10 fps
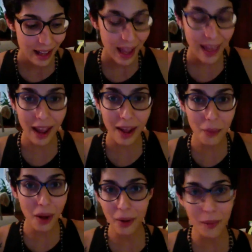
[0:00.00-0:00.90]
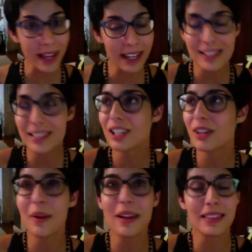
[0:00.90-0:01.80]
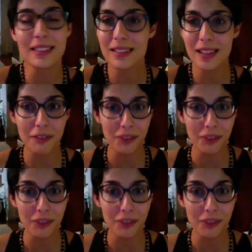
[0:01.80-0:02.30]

And I walk away and I say, you know what? This is not